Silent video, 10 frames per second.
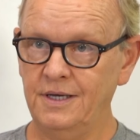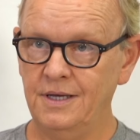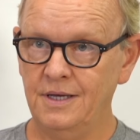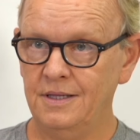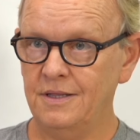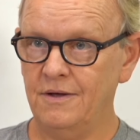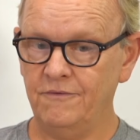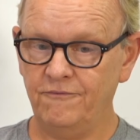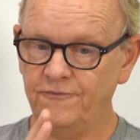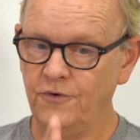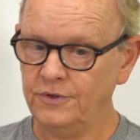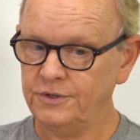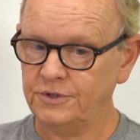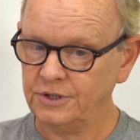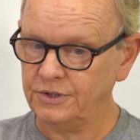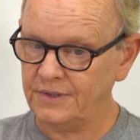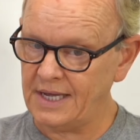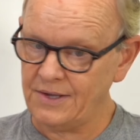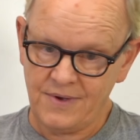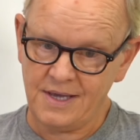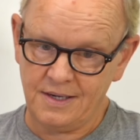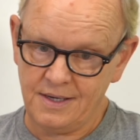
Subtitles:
the first structure that you hit